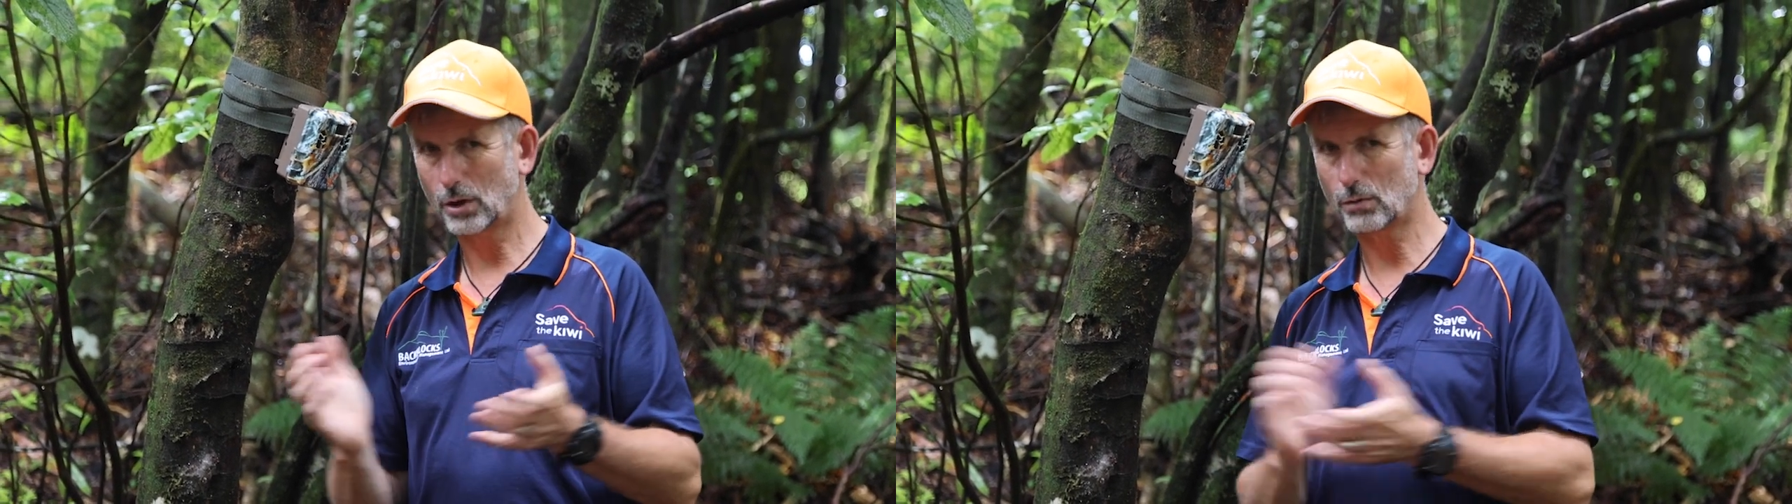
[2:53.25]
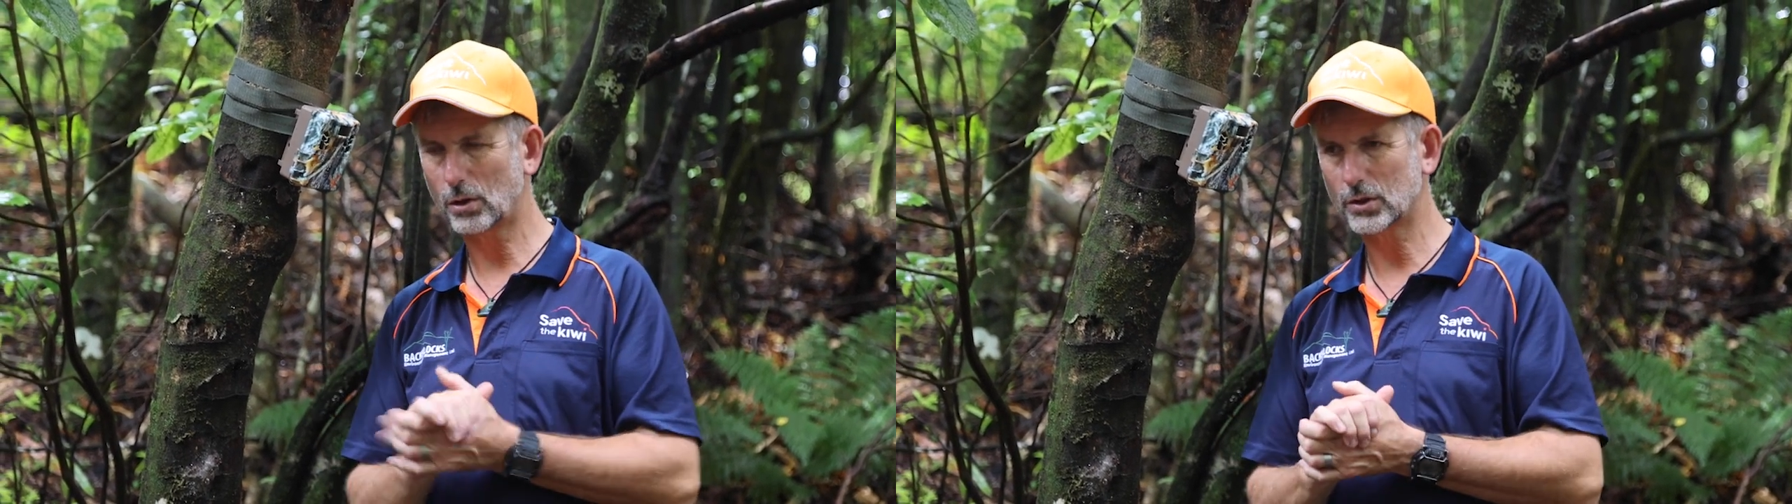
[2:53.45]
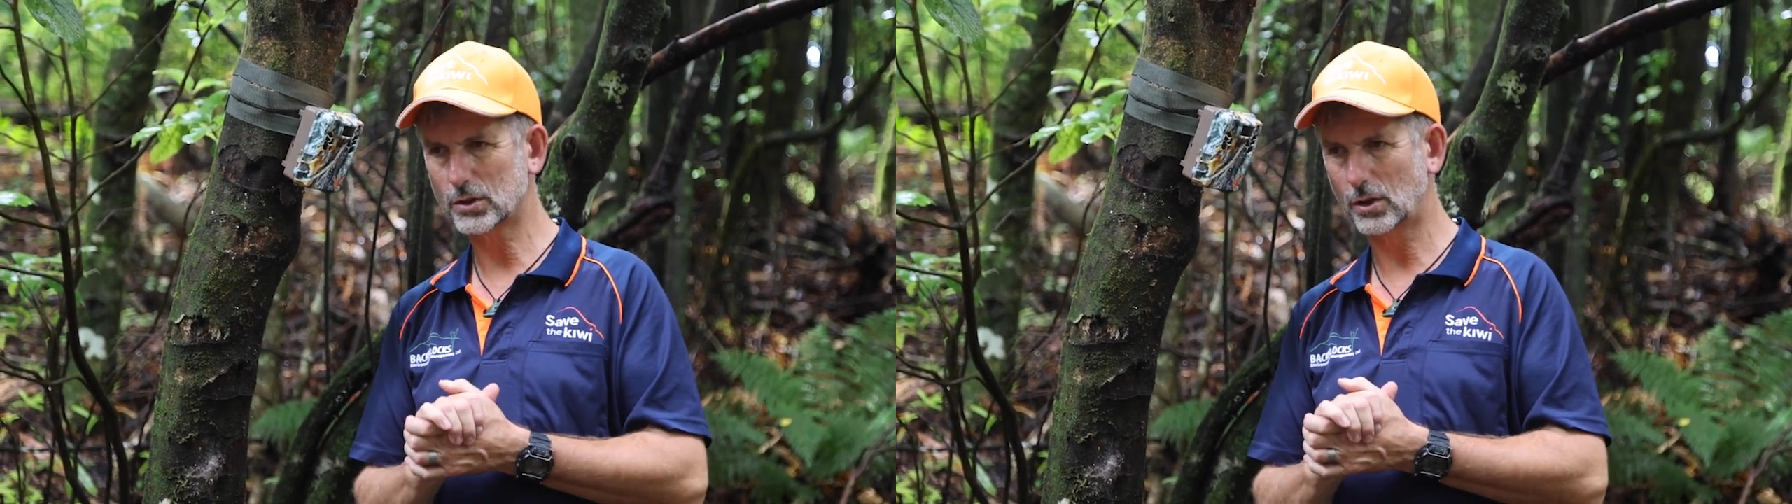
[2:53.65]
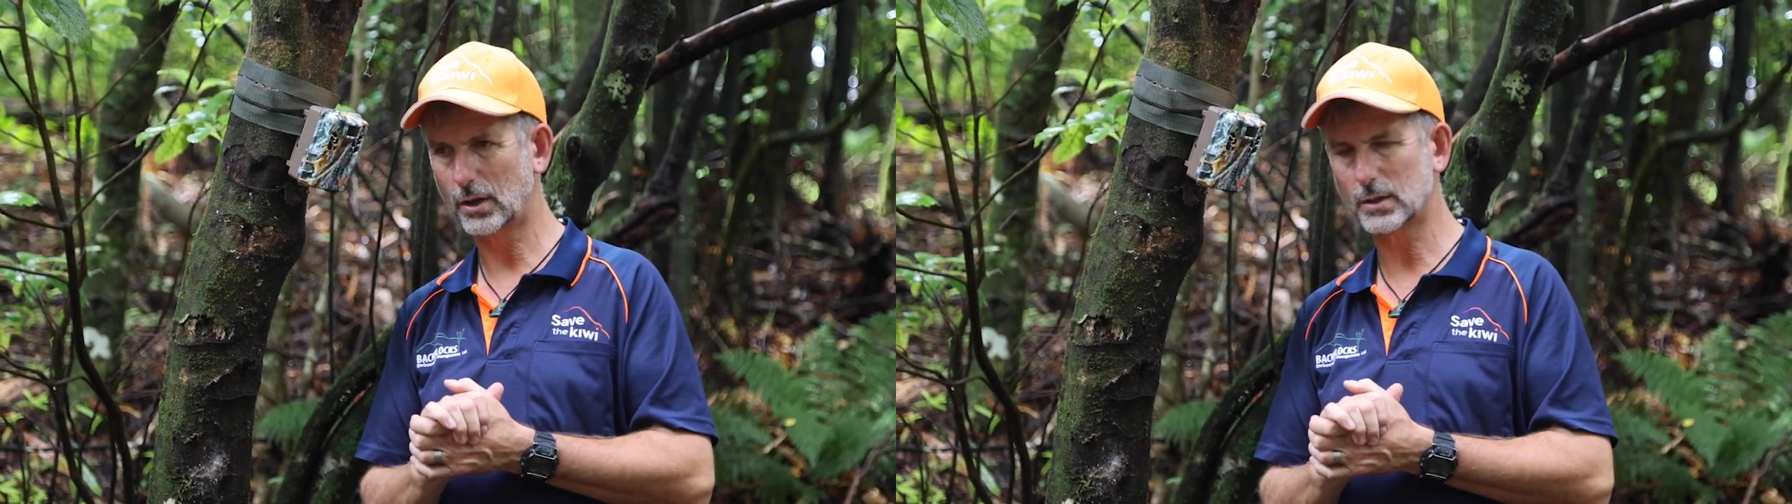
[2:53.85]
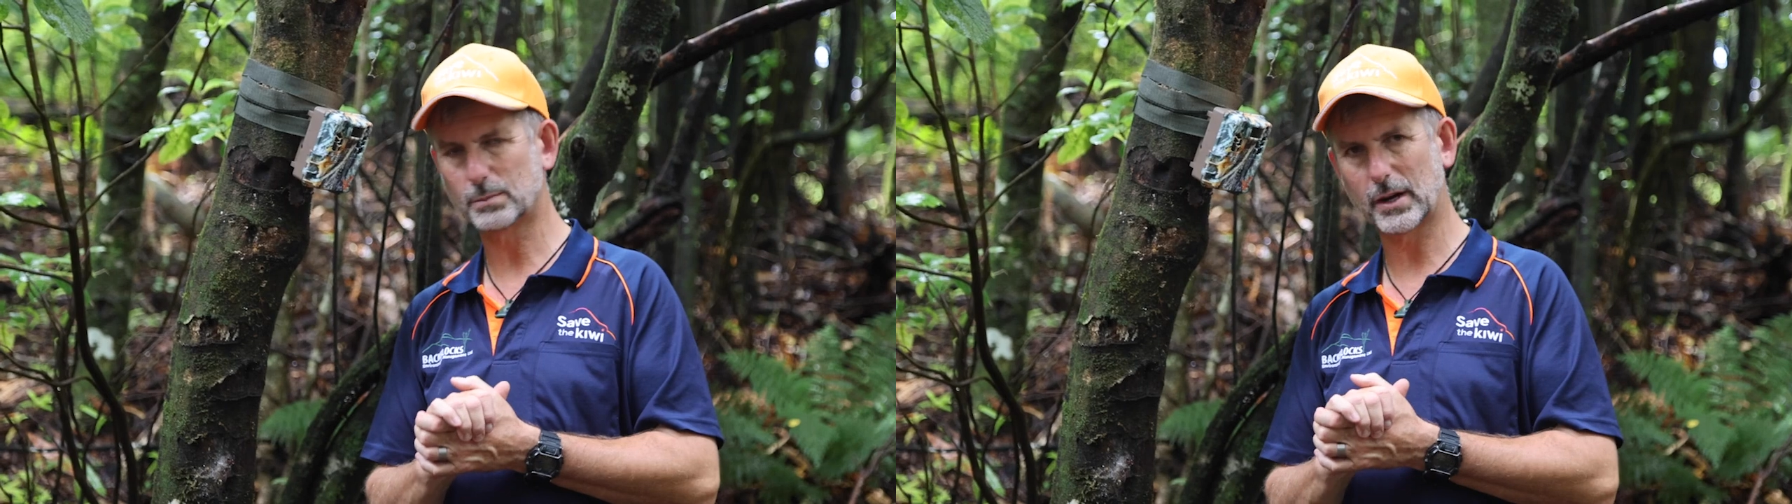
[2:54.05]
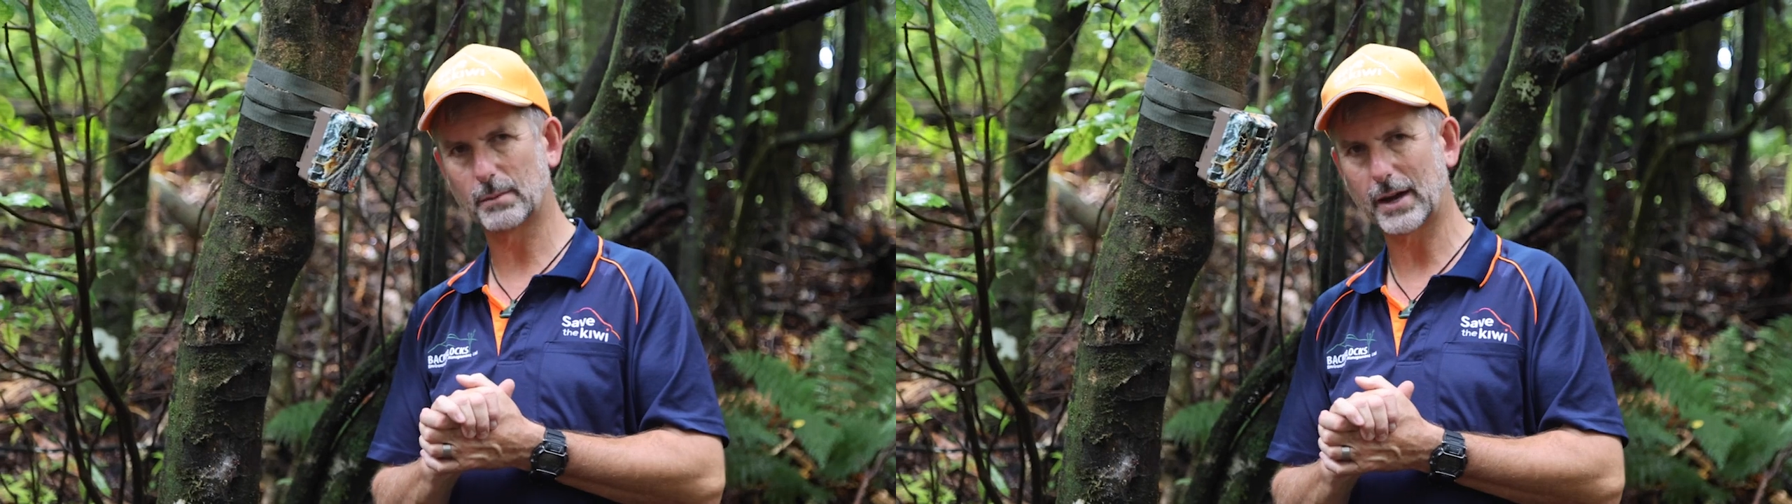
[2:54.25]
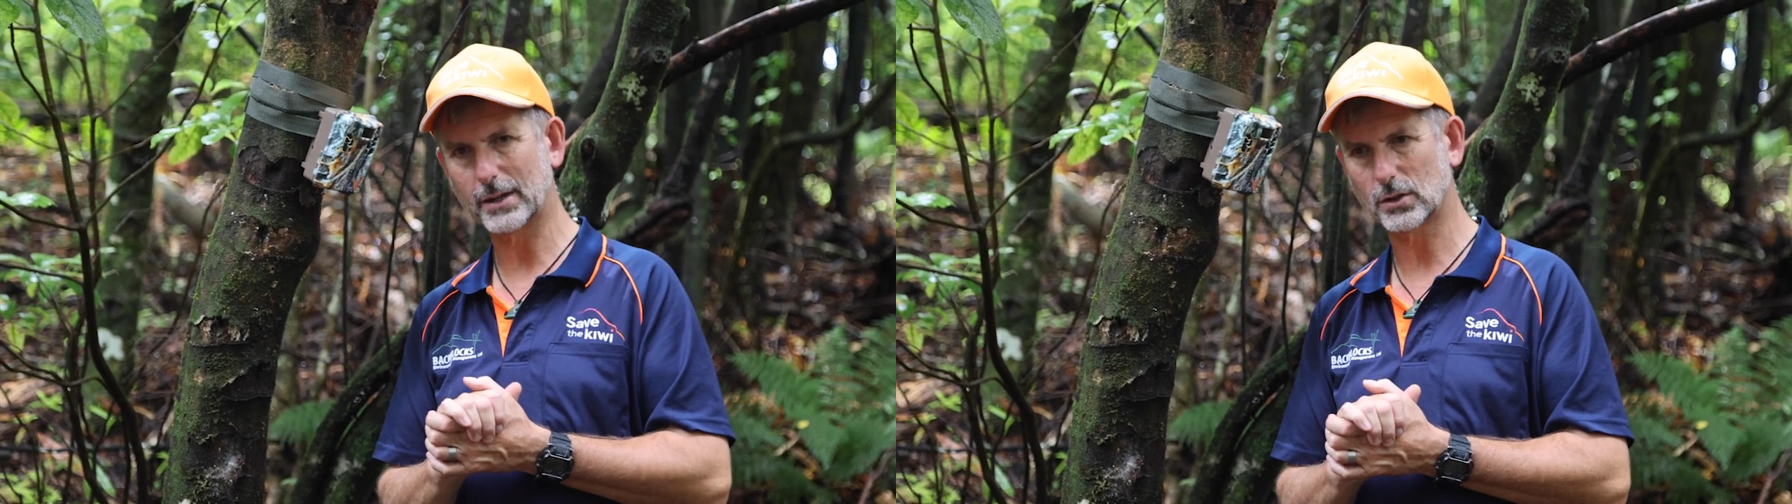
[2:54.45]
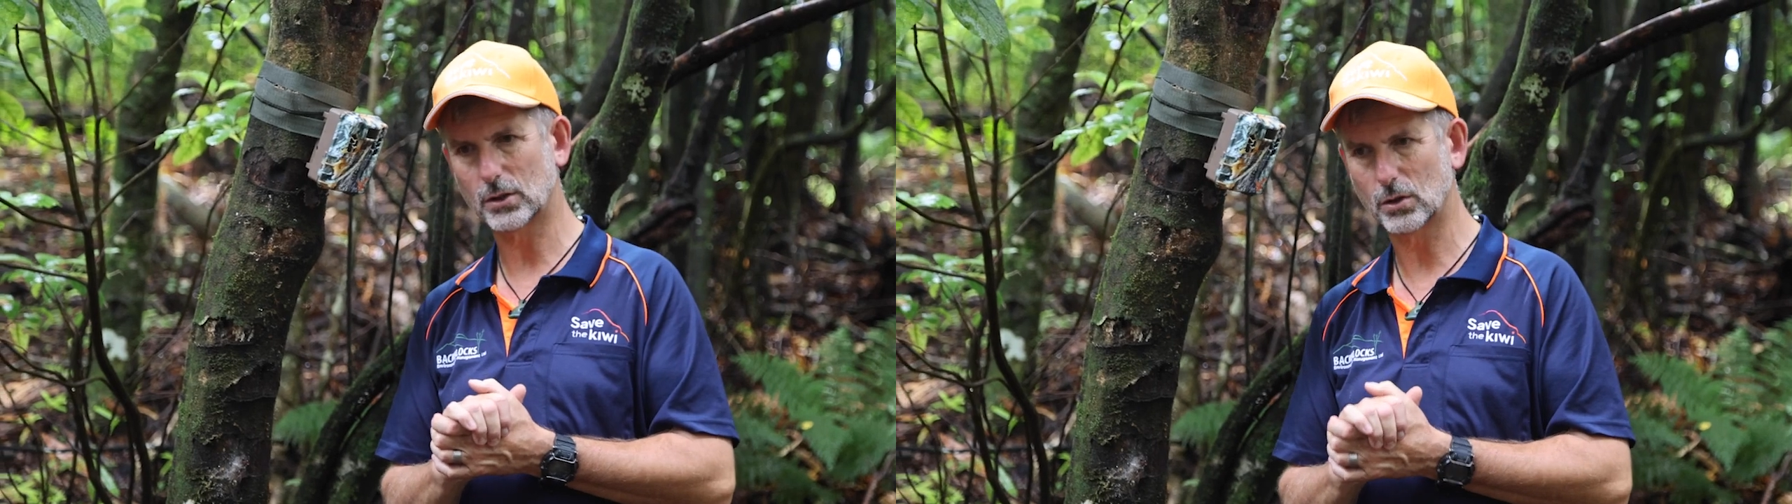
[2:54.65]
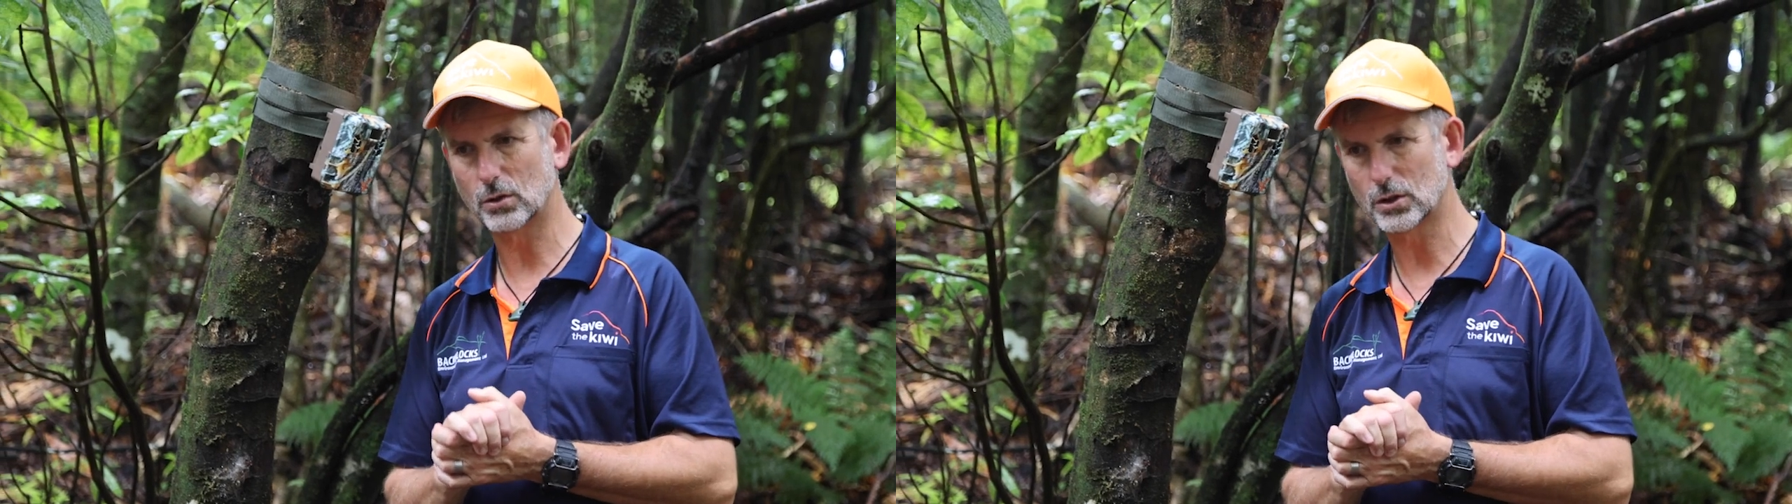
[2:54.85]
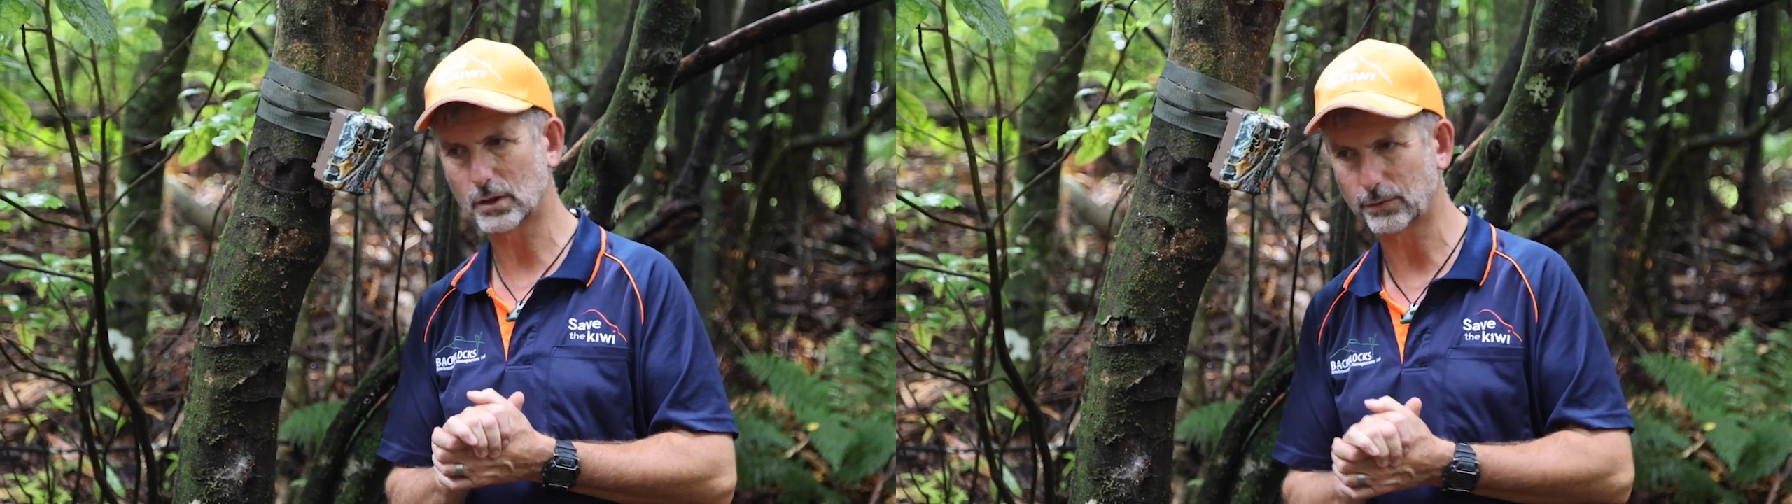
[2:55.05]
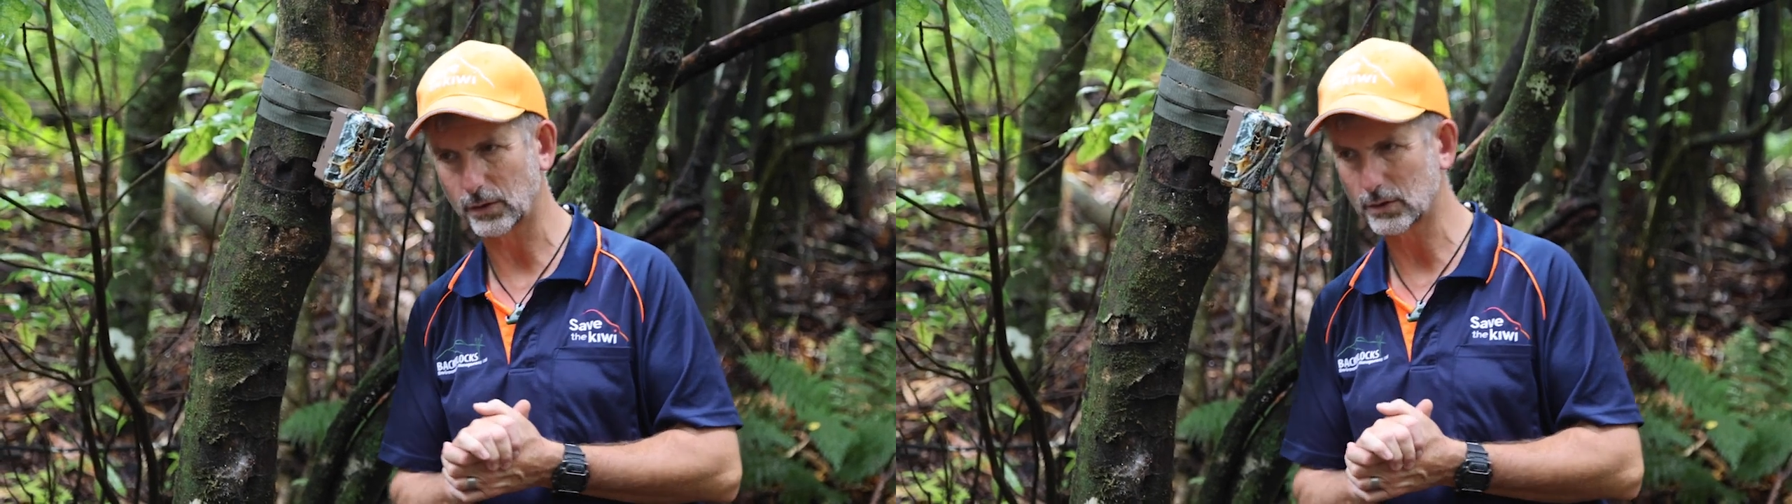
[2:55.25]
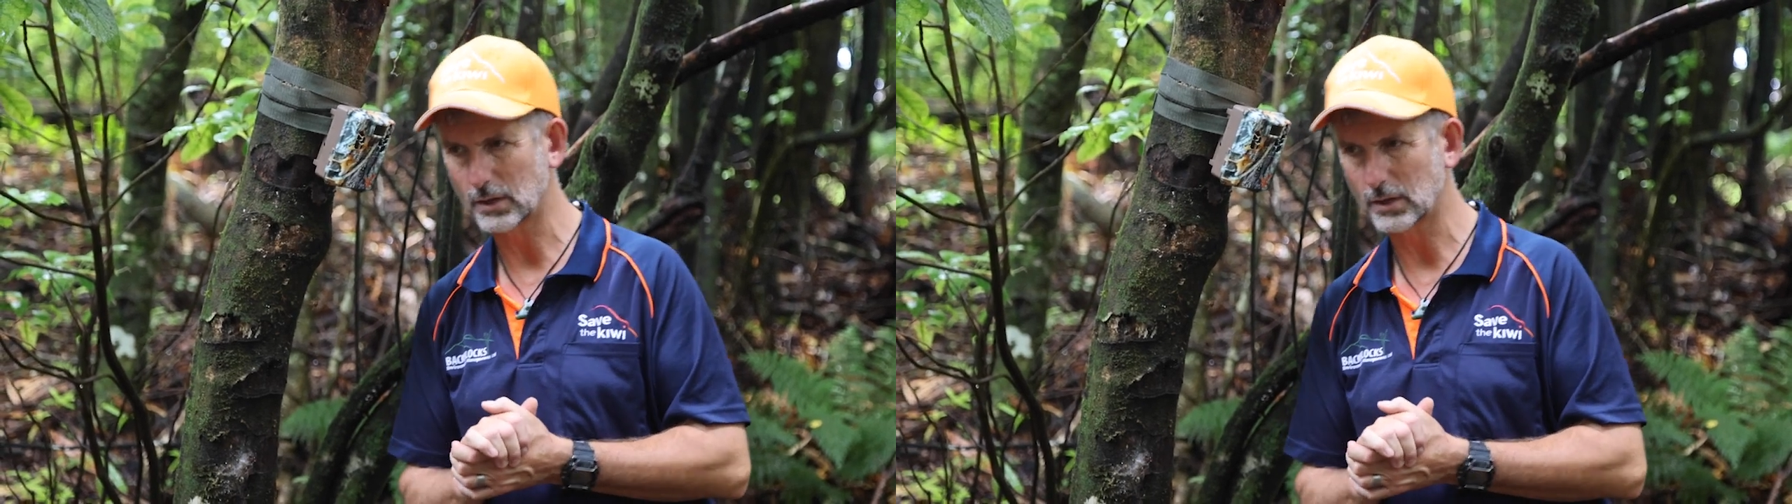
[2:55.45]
Not rocket science, but it makes a huge difference.